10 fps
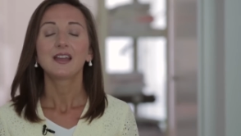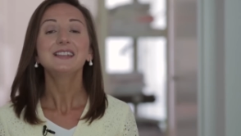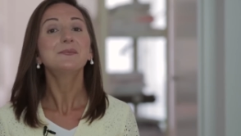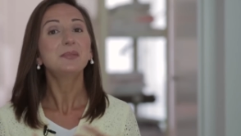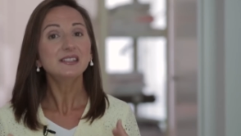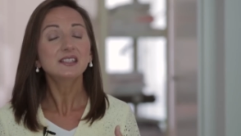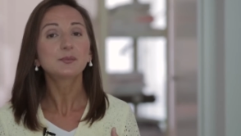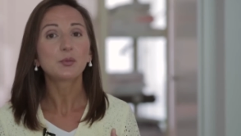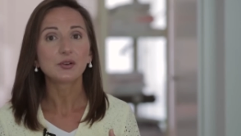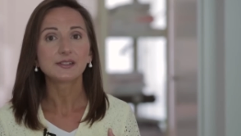As a
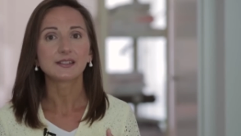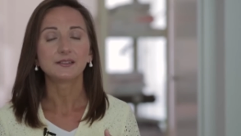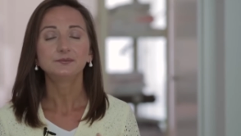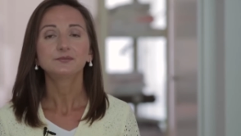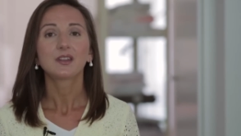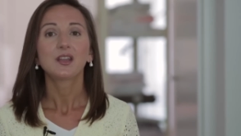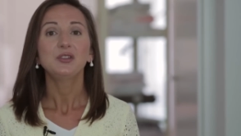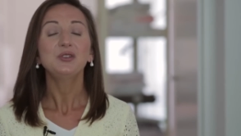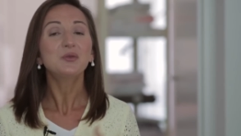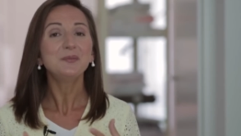business person,
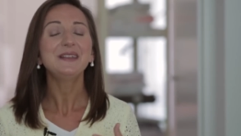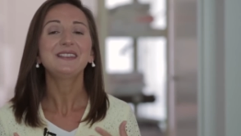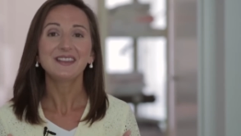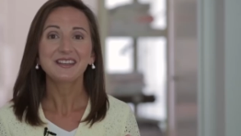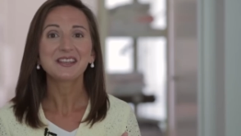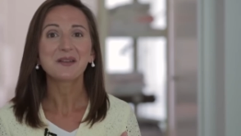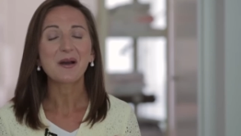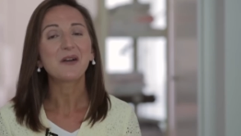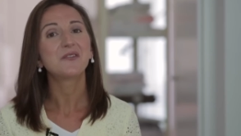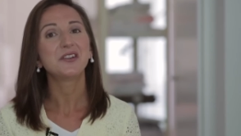you would be thinking
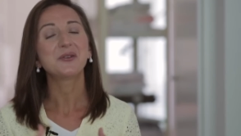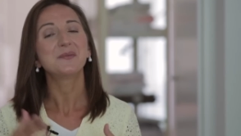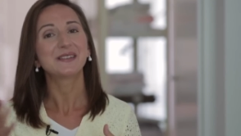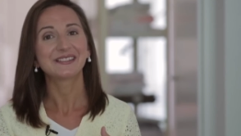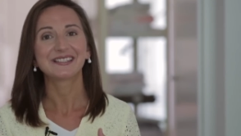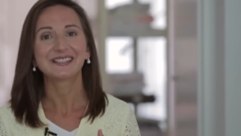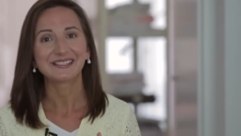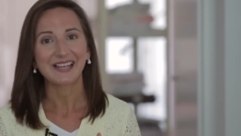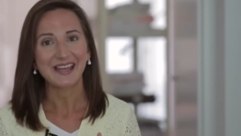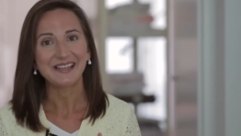about where your business
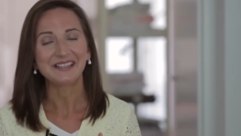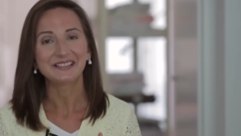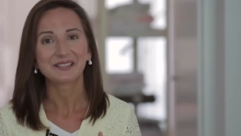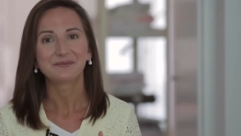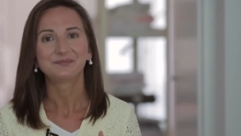is headed.